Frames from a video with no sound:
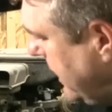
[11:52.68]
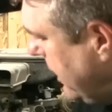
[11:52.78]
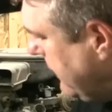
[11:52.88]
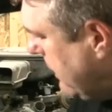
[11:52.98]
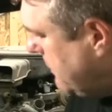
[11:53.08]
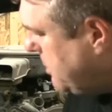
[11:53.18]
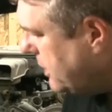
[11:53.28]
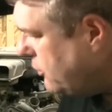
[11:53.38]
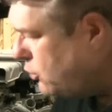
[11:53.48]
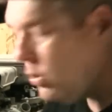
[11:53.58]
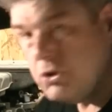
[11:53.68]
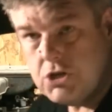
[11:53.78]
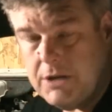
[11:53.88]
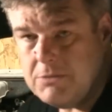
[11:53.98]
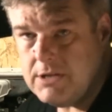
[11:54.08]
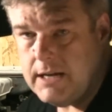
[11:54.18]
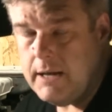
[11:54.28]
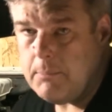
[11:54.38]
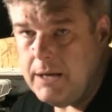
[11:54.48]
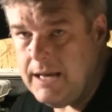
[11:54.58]
here, and they would put a dual shim
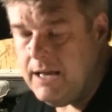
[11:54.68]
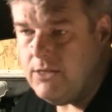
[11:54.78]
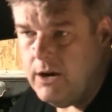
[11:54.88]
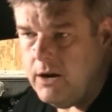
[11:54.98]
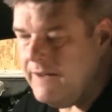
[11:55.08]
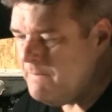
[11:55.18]
setup in there.